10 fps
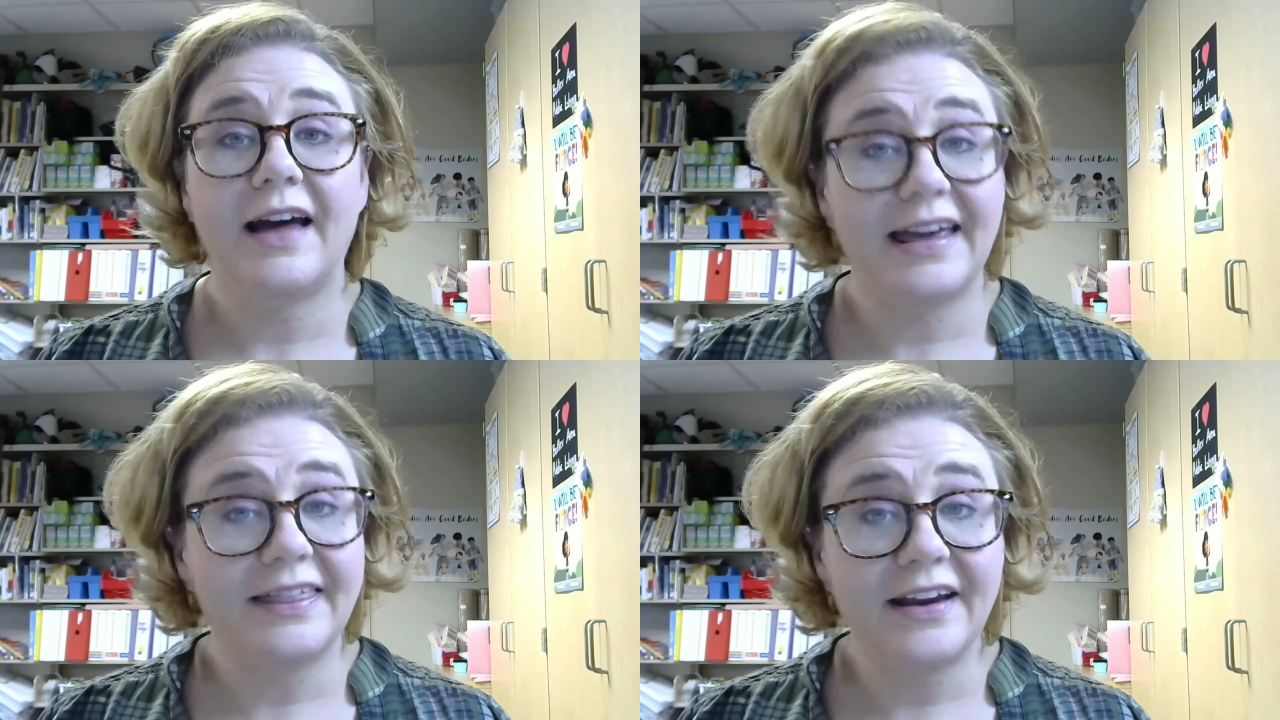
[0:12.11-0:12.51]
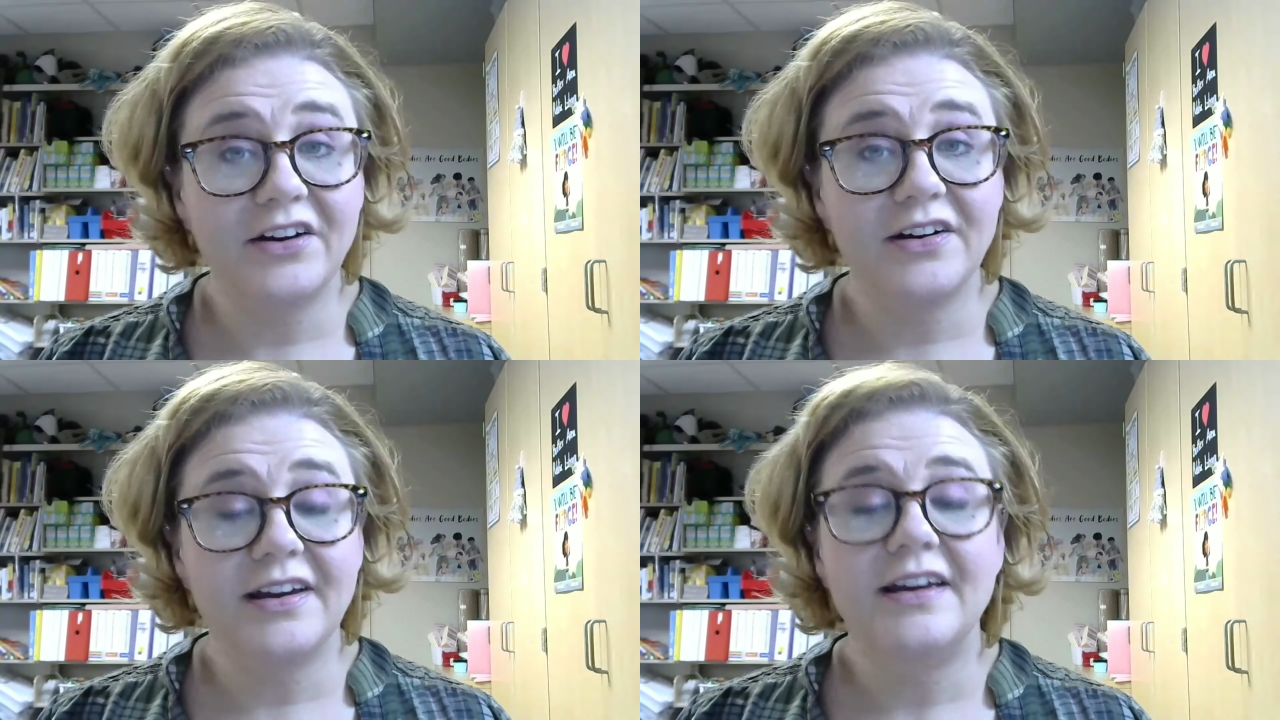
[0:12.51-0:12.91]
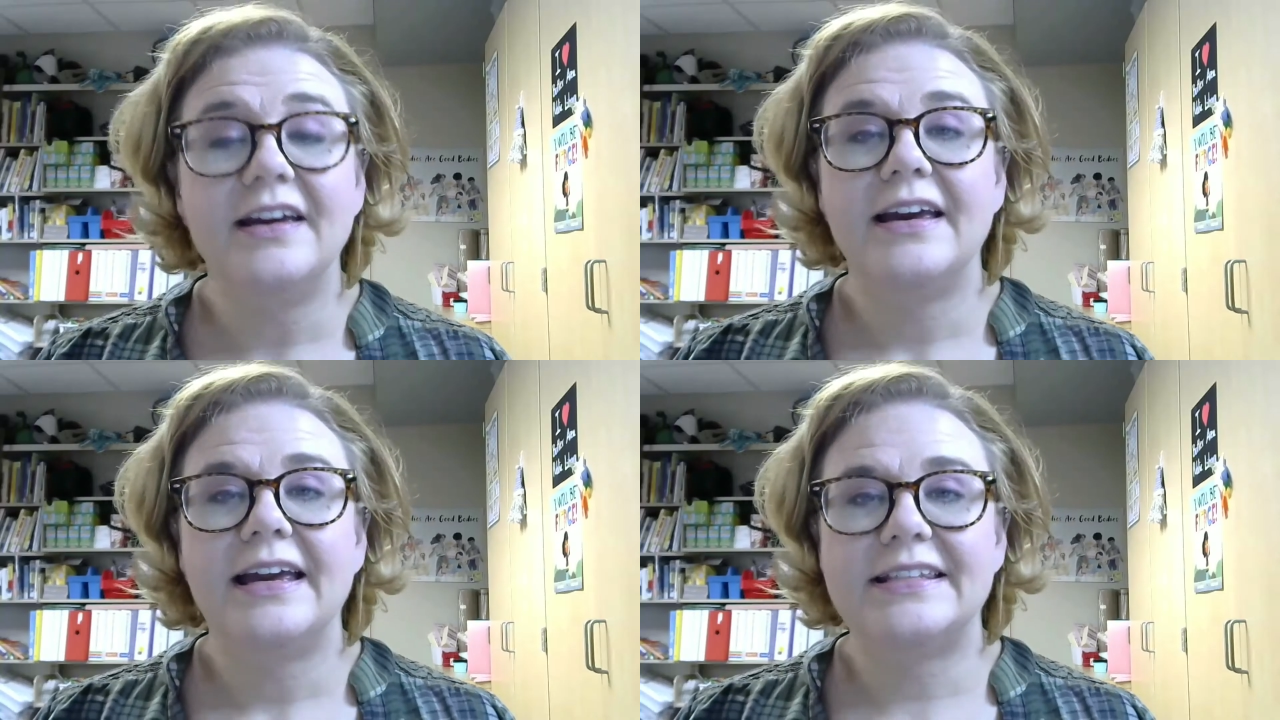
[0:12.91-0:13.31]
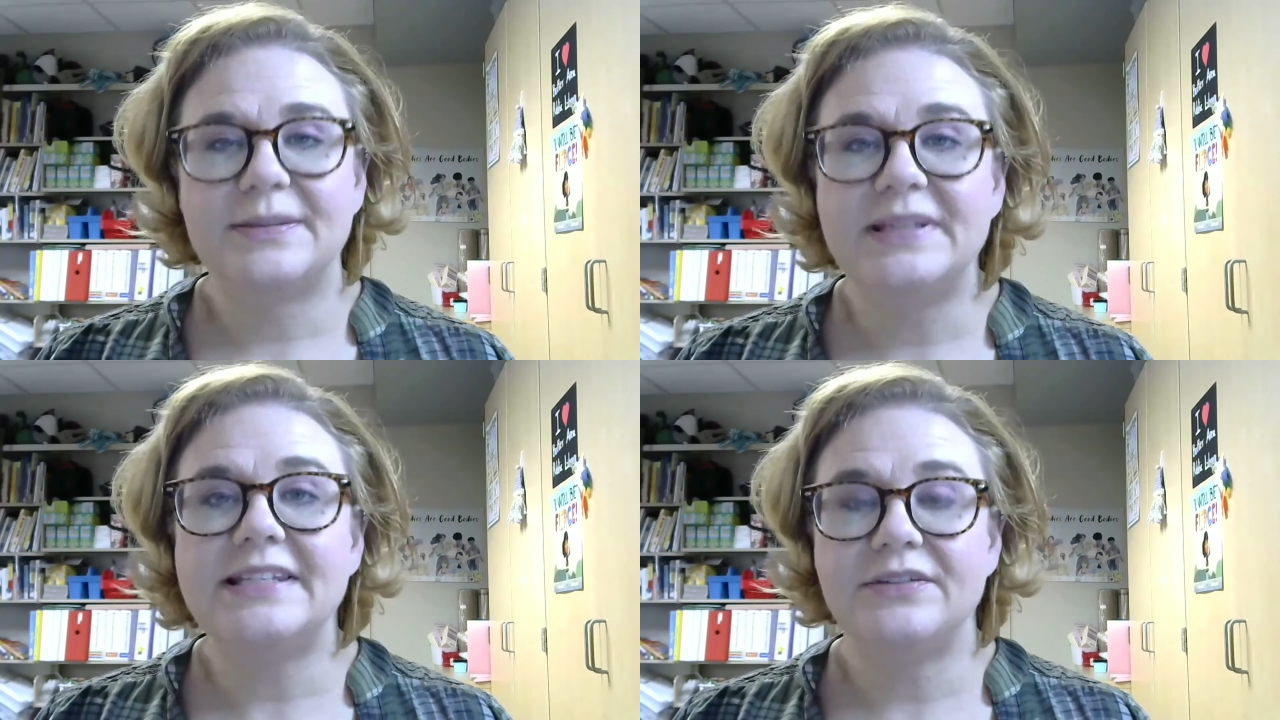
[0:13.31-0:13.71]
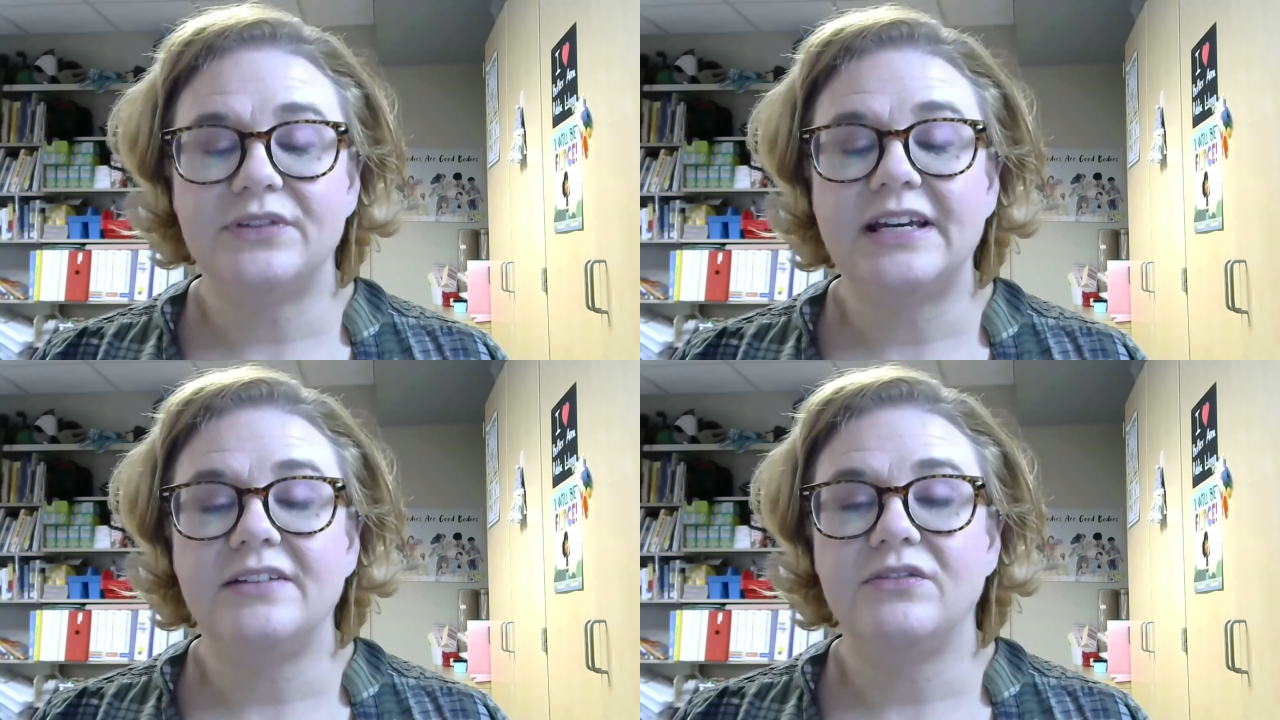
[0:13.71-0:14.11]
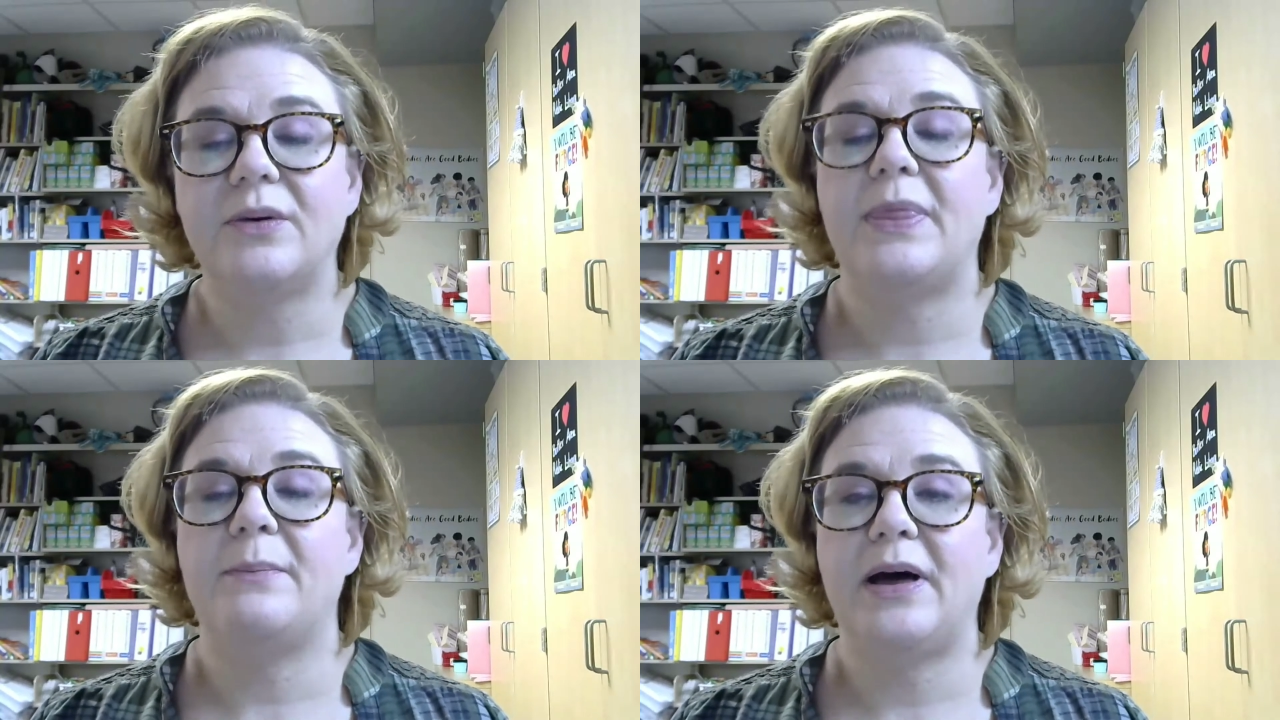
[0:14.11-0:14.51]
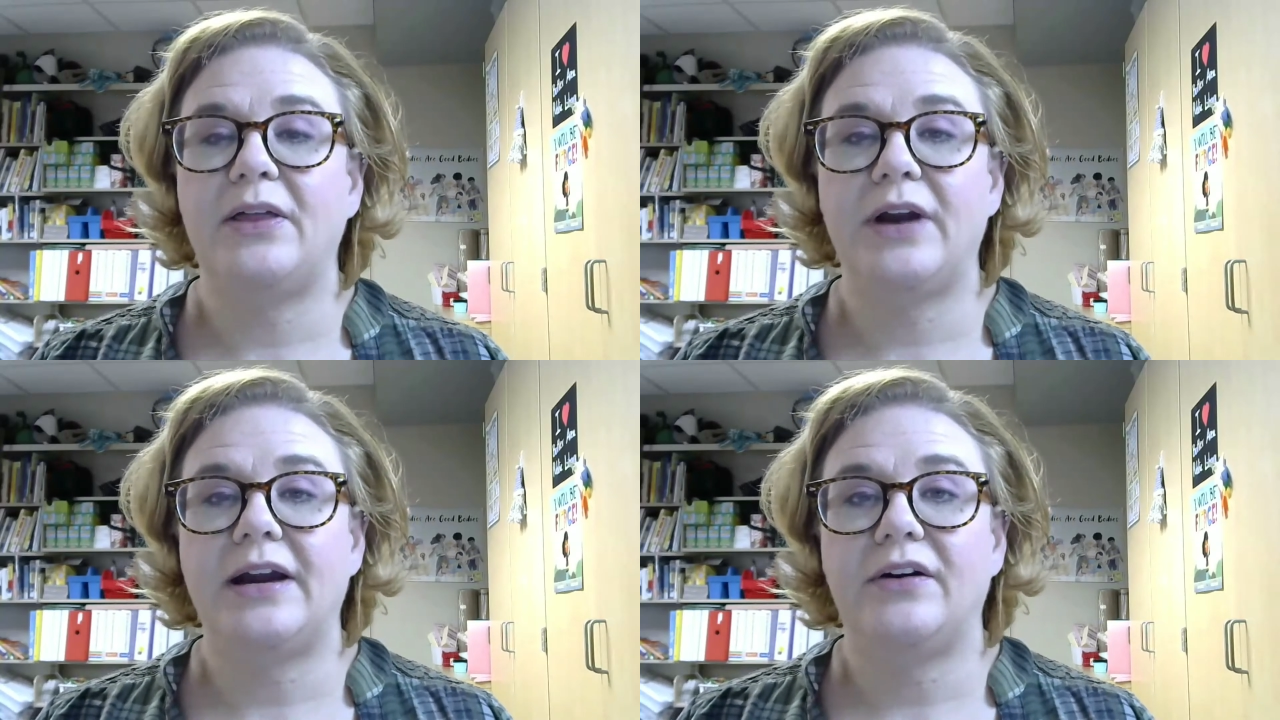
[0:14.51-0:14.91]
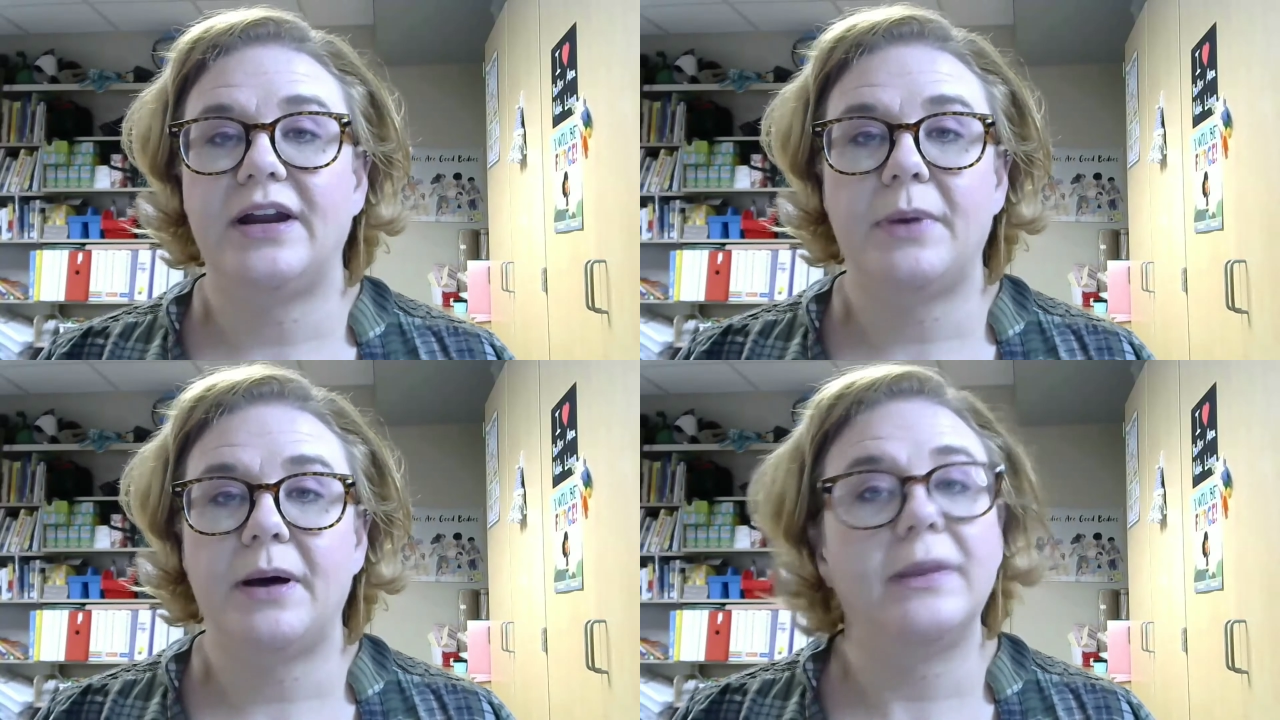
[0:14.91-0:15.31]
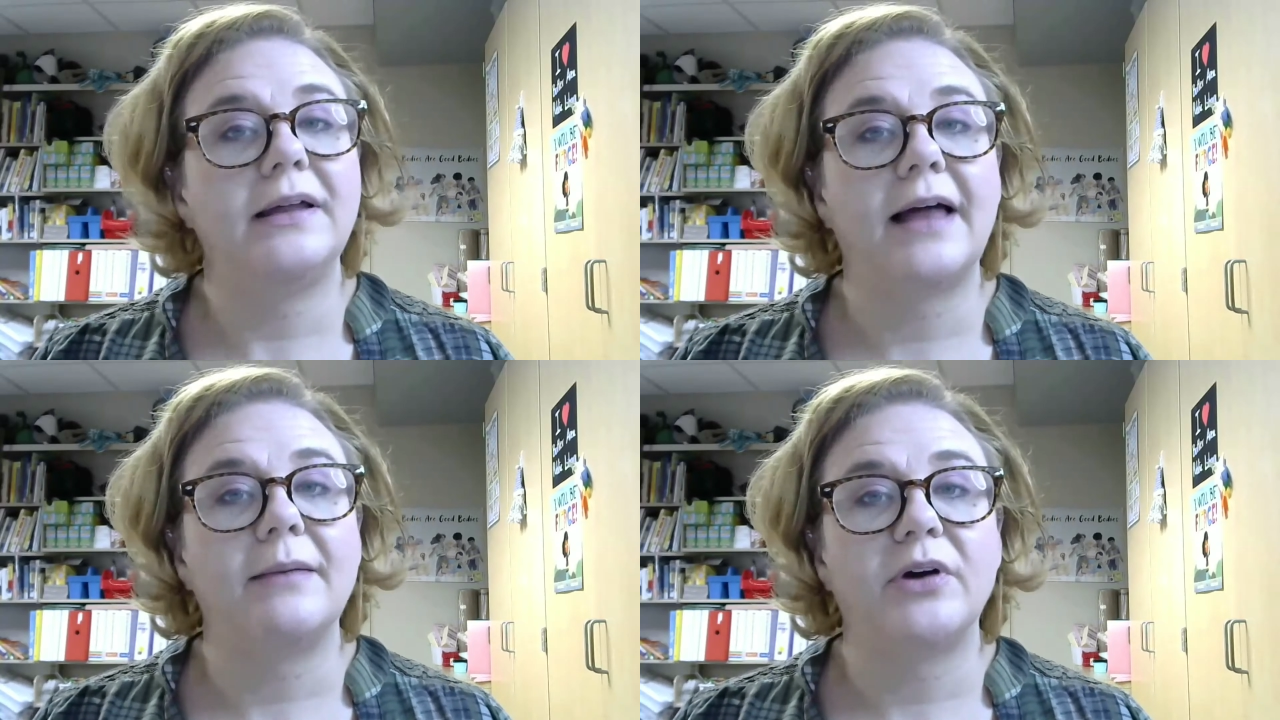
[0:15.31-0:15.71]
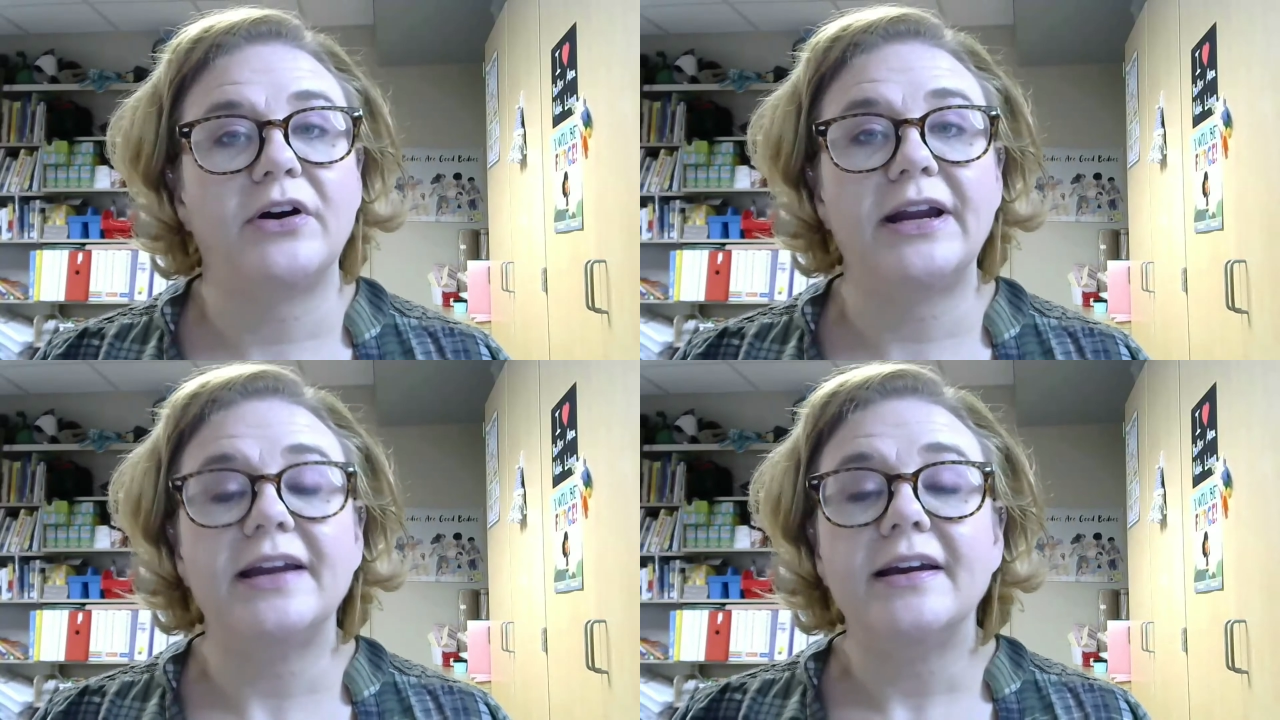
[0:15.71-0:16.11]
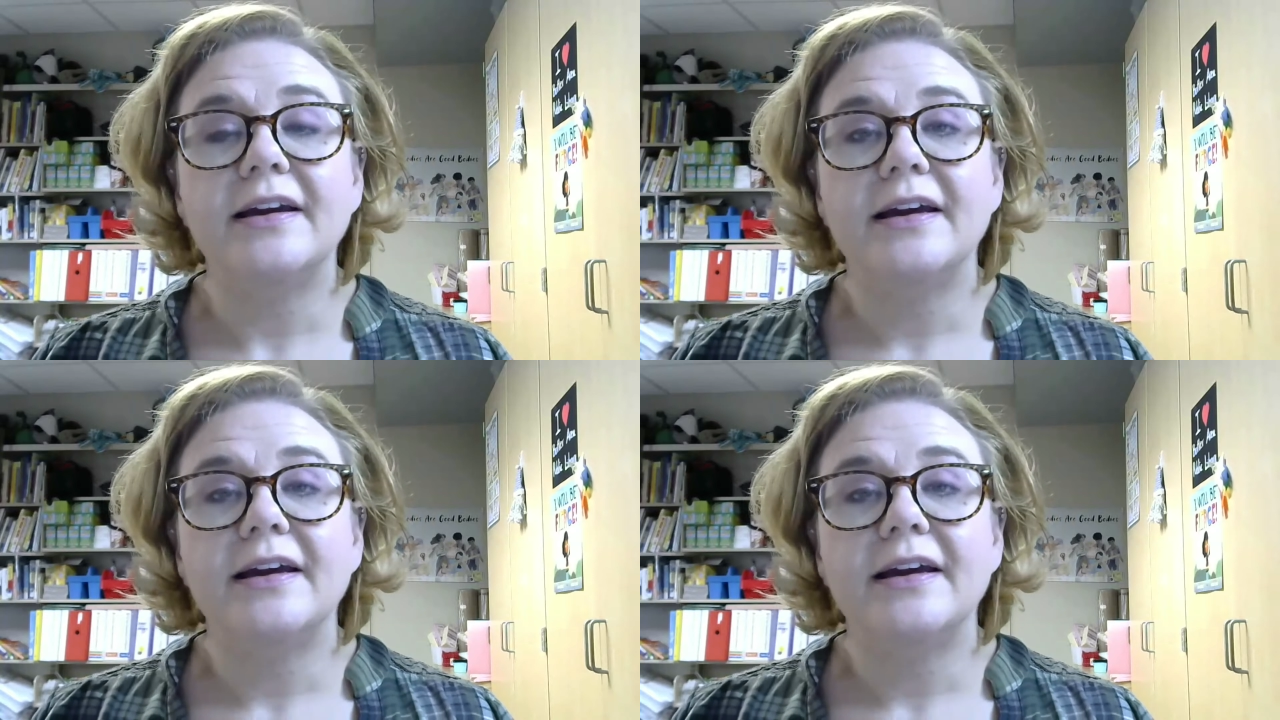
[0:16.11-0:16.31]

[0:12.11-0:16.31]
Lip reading: Hi there. It's Miss Tiffany from the Butler Area Public Library,